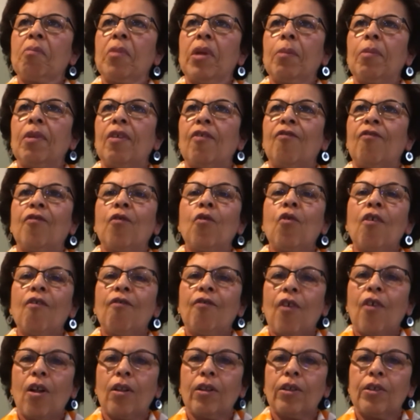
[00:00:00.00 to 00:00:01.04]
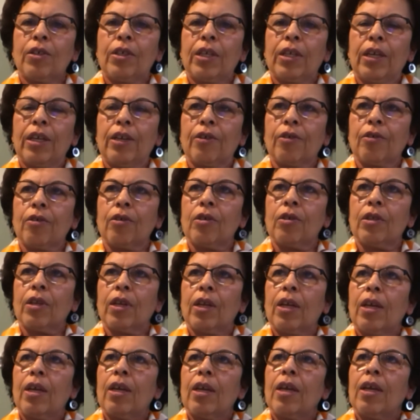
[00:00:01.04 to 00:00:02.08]
maybe 4
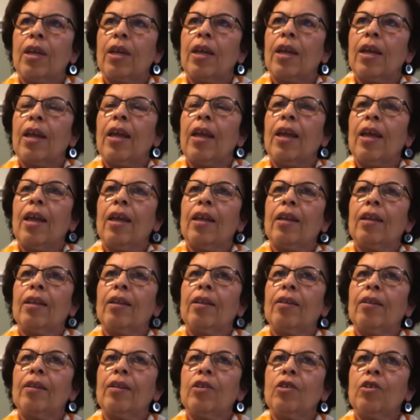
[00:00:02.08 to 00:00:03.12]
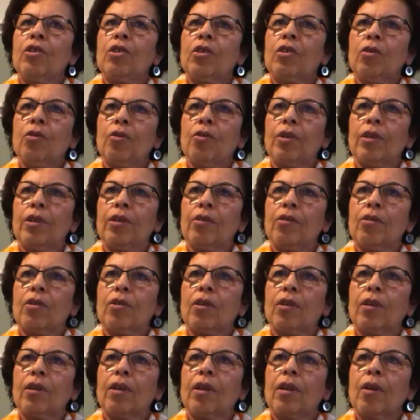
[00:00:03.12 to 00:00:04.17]
volunteers, and these
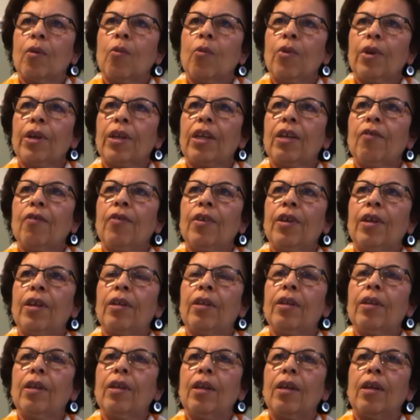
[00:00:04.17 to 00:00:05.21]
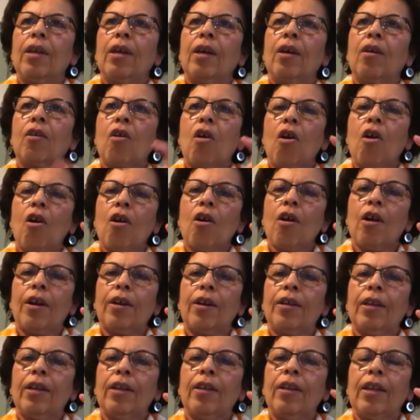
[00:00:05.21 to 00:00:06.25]
students were given a
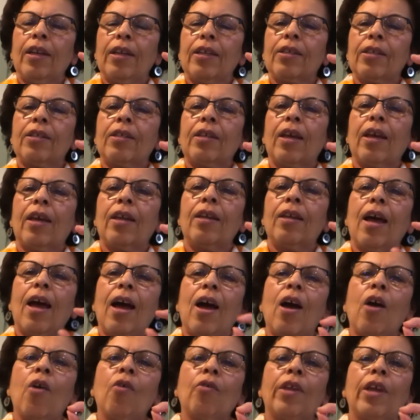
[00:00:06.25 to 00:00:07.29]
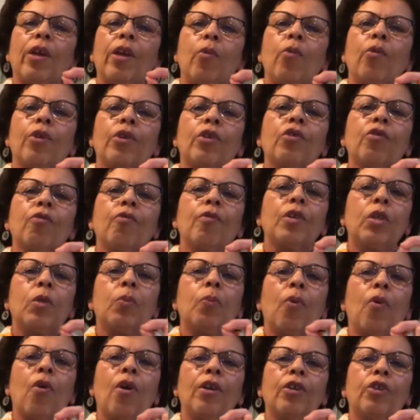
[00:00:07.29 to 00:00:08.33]
card that said how they were to
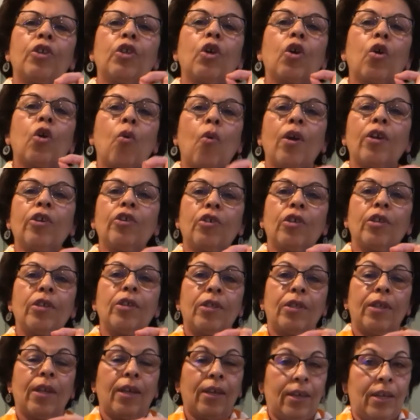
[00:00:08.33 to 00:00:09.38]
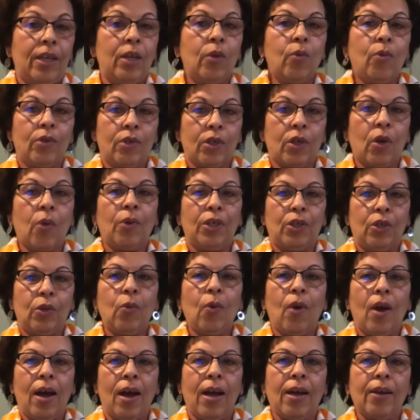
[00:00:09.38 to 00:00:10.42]
respond to questions that he was going
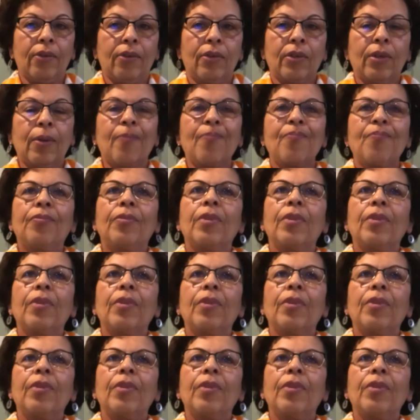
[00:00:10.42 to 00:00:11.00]
to ask.